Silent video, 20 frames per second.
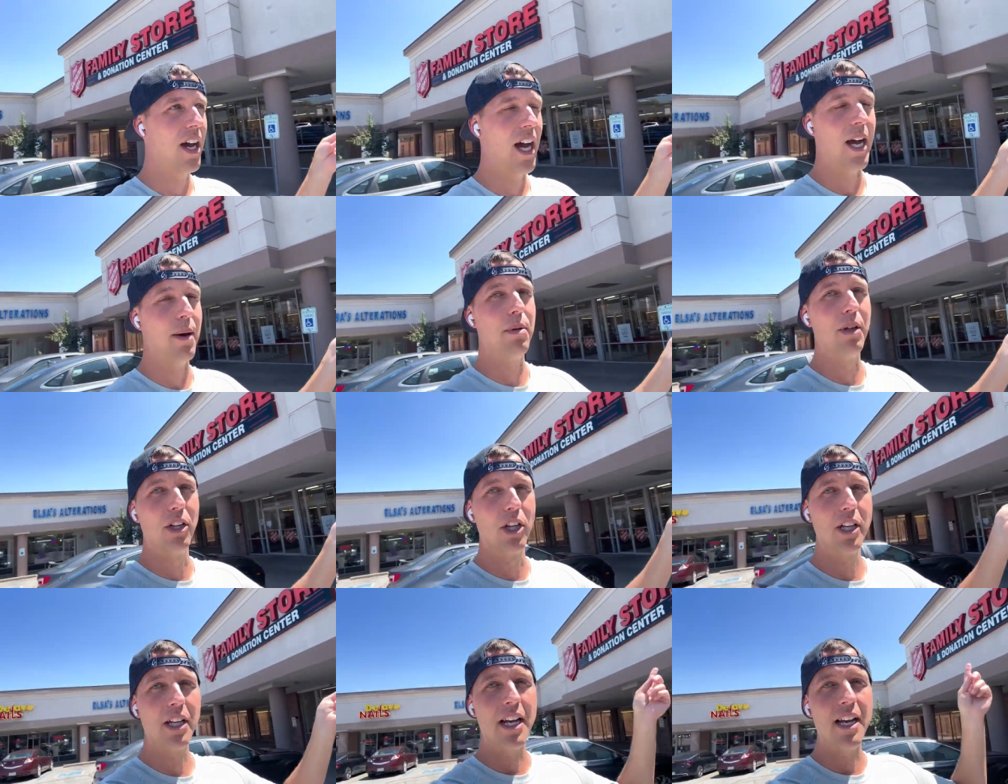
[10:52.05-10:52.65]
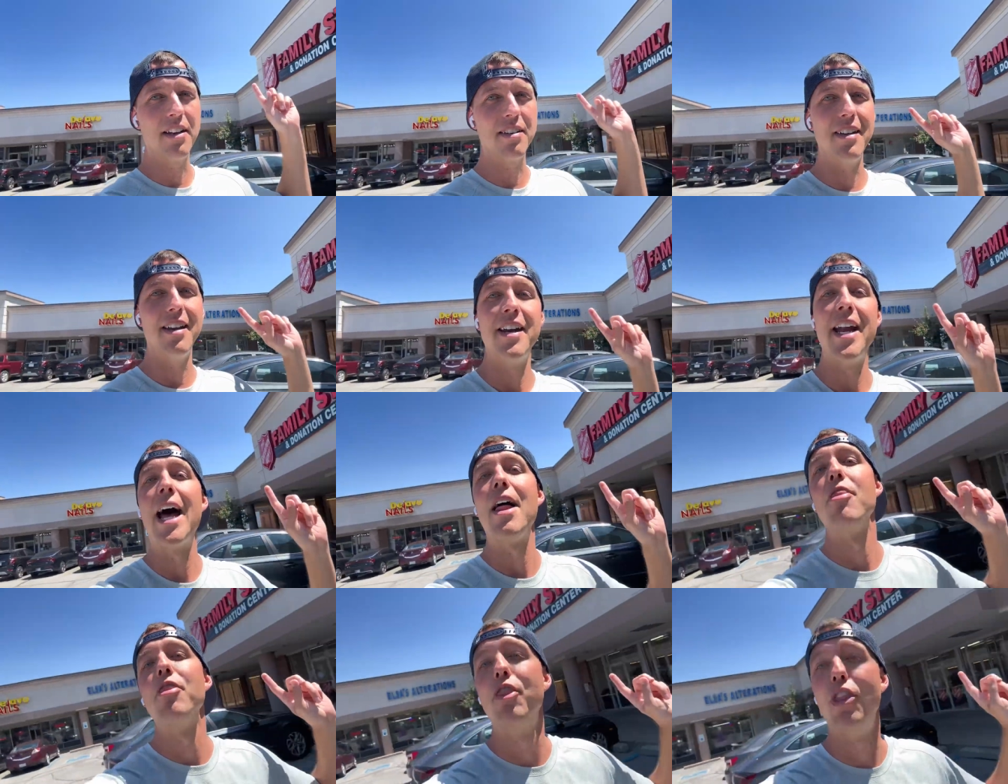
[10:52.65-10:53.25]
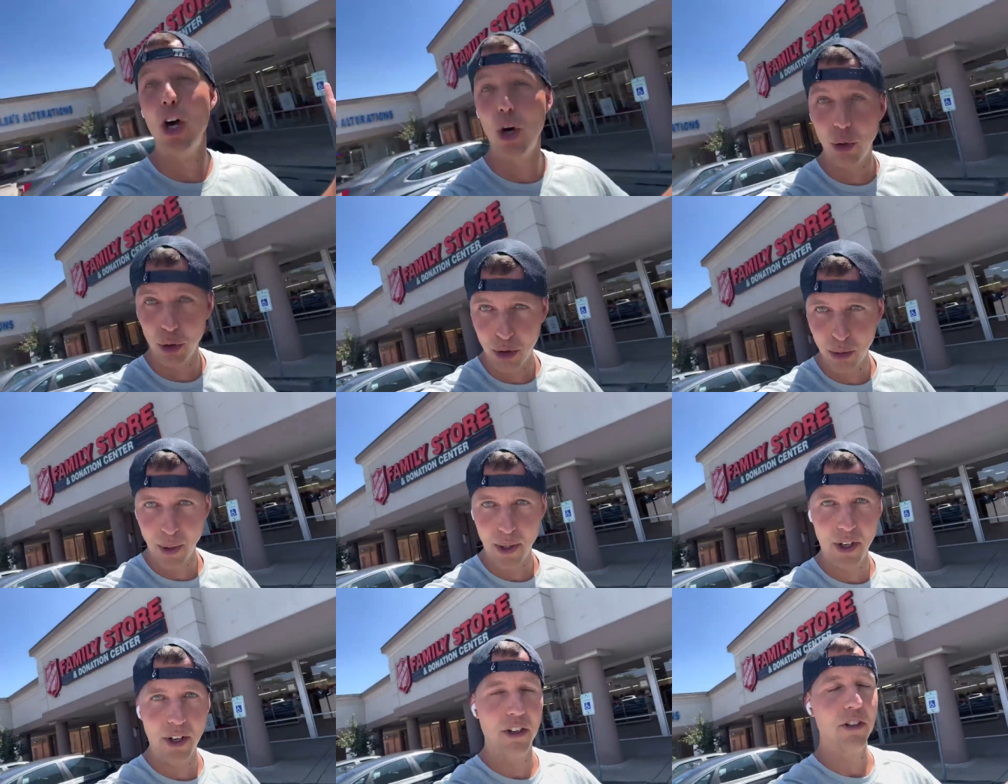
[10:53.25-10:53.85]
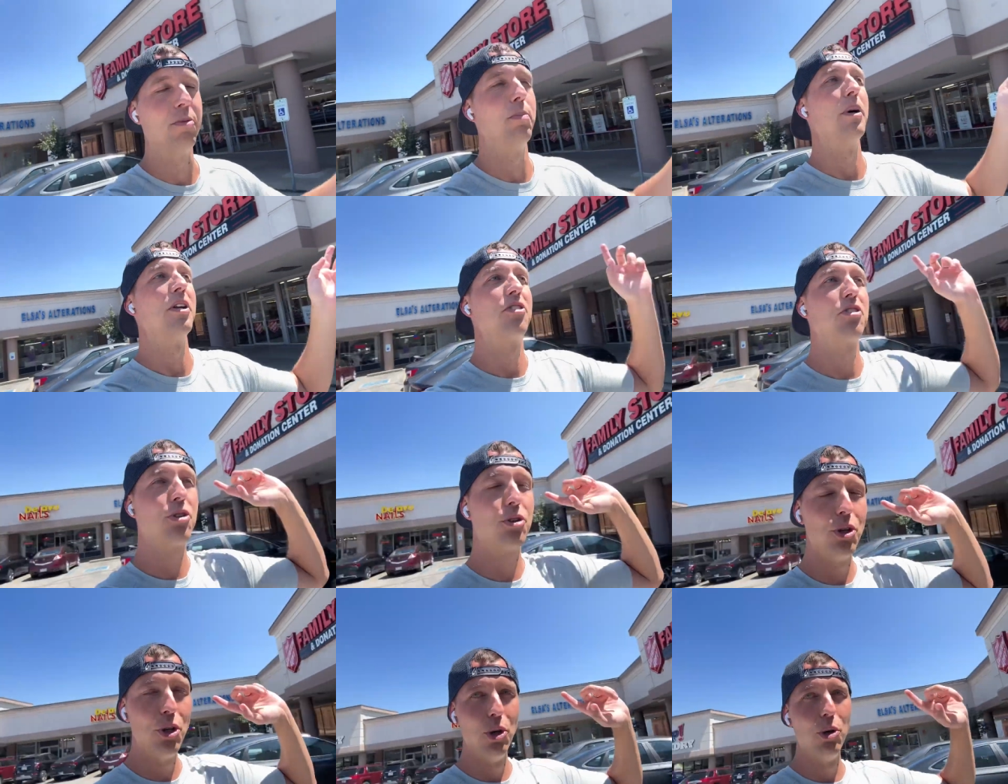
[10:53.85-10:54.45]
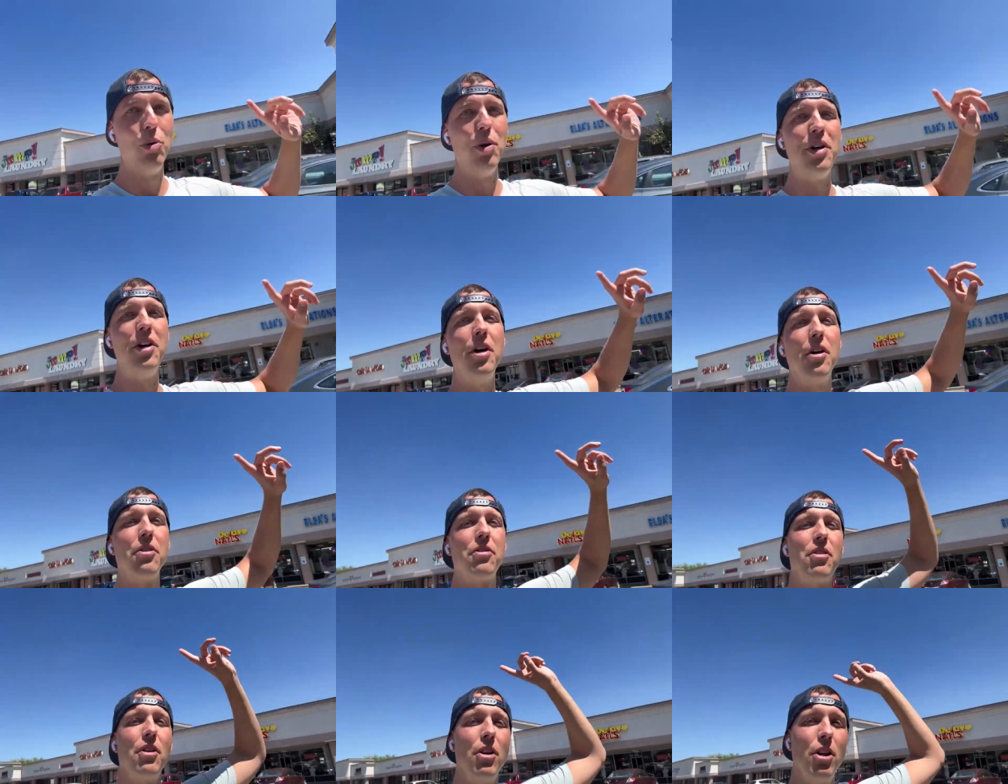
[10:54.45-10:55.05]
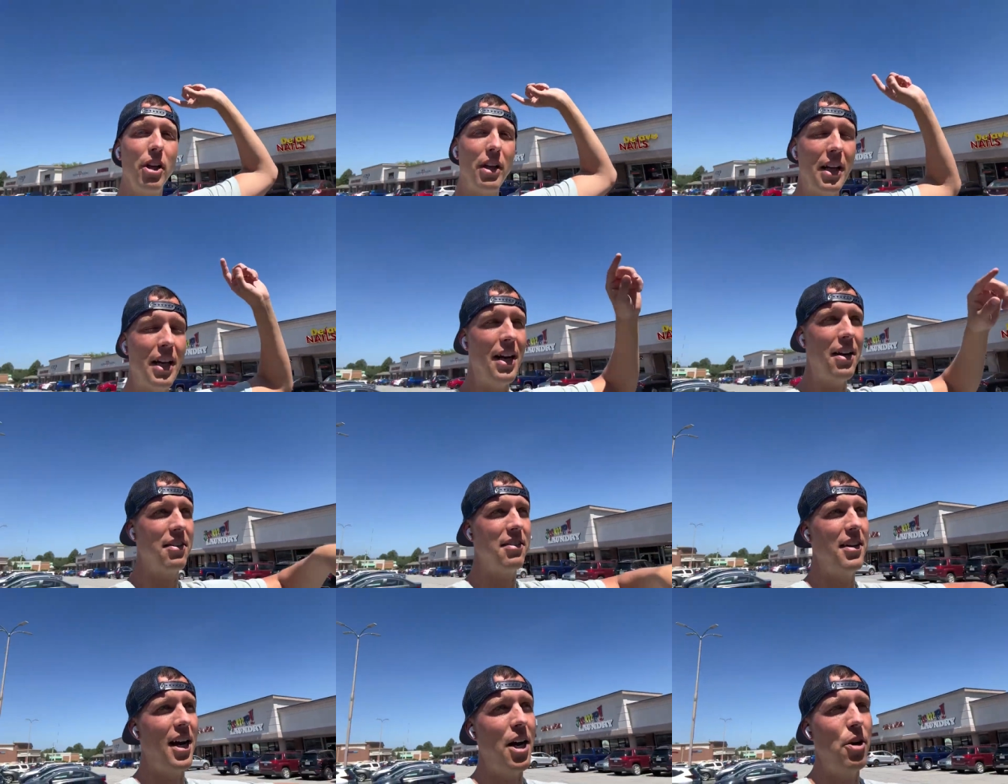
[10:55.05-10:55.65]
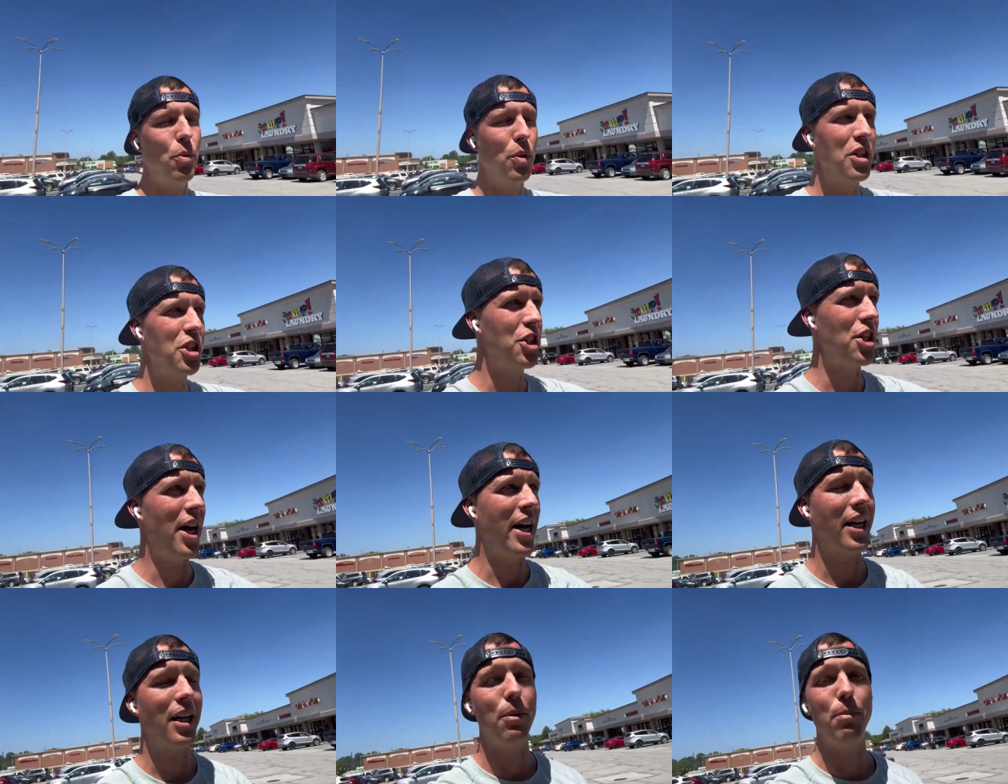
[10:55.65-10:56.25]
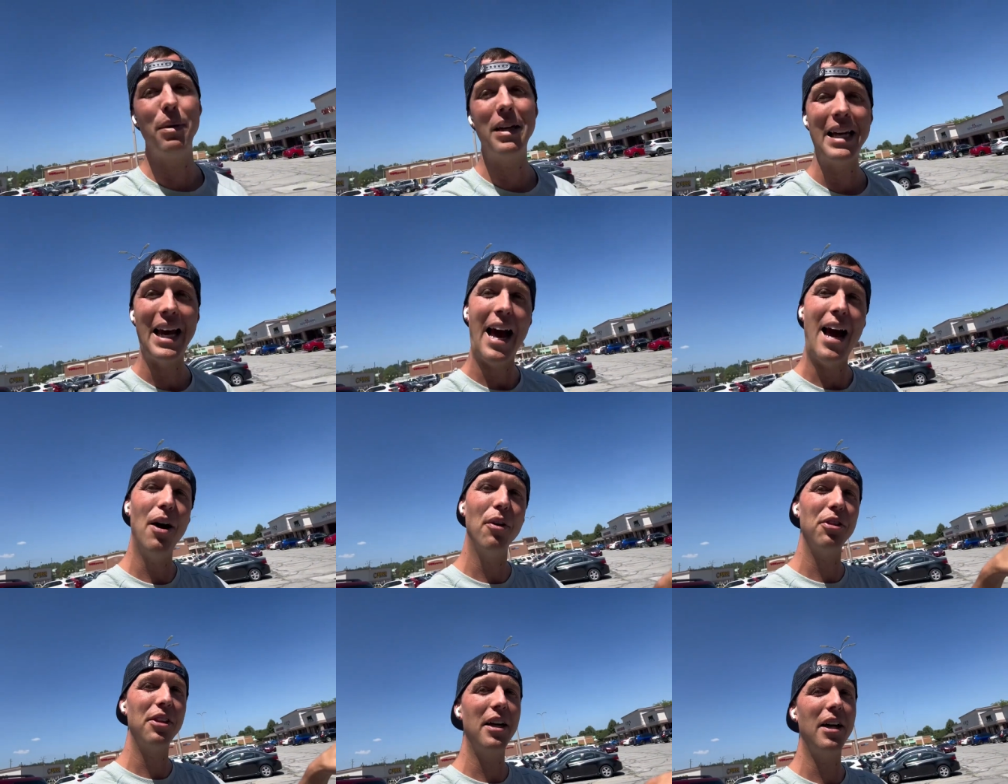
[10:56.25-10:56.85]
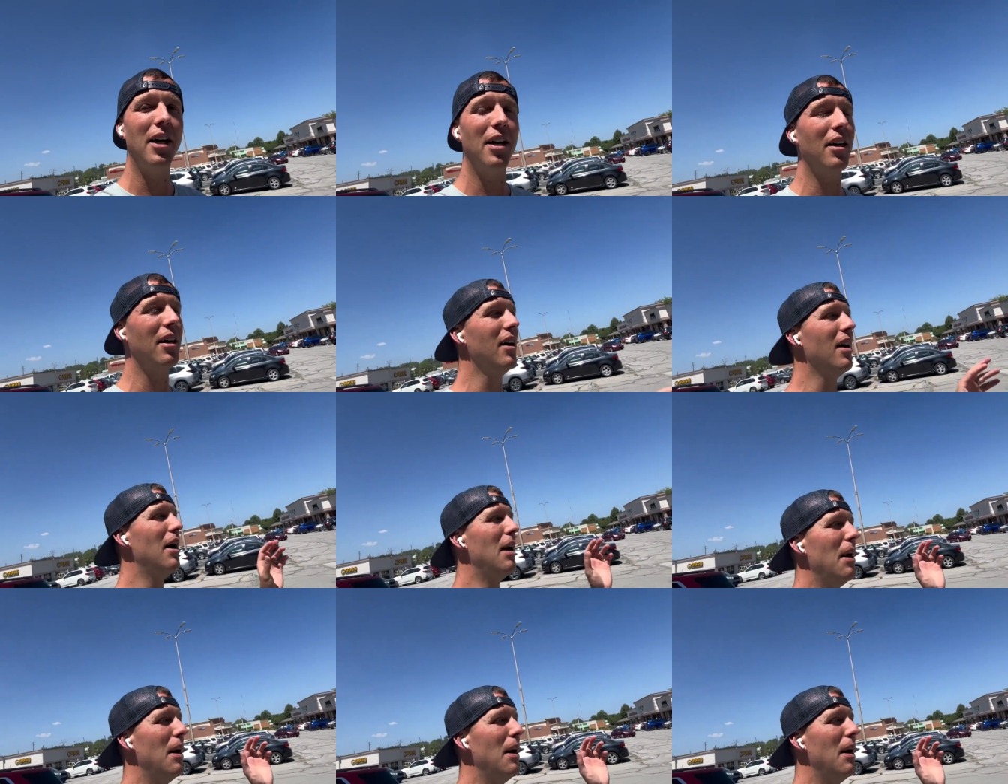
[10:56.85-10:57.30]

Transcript: I'd be looking outside, not those windows, but school windows, looking outside, wishing I could be out there